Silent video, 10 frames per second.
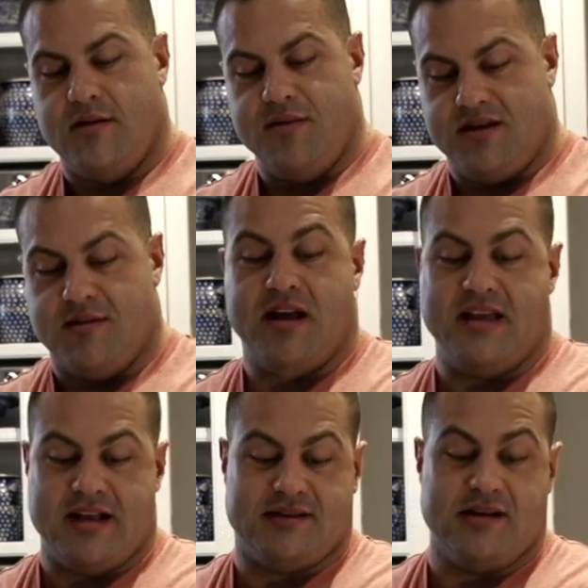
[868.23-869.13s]
I mean, come
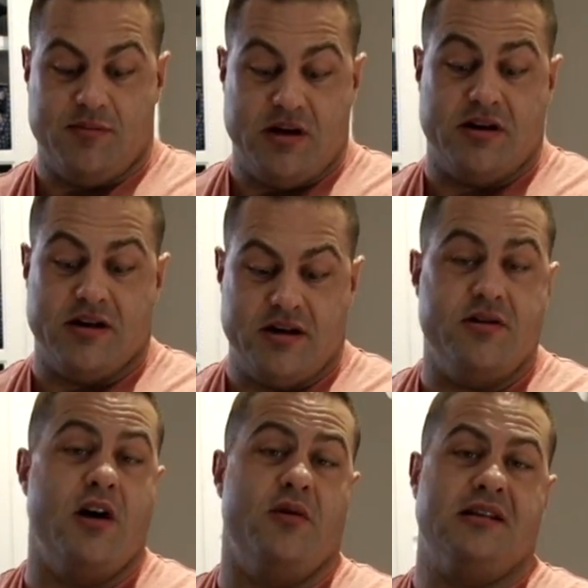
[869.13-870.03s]
on, that's gonna be good.
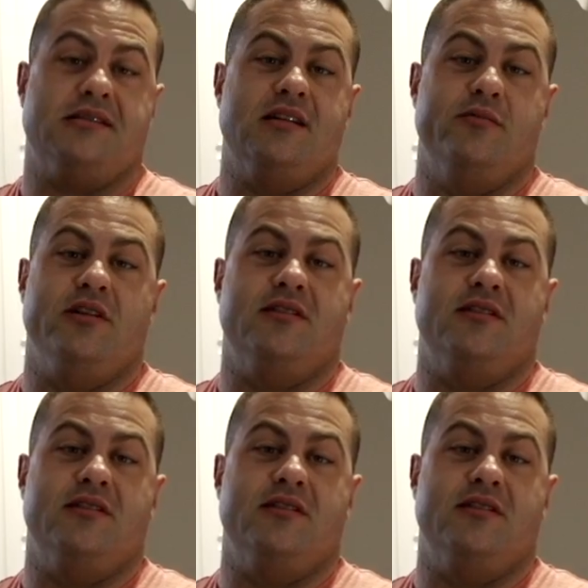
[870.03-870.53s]
You know that's gonna be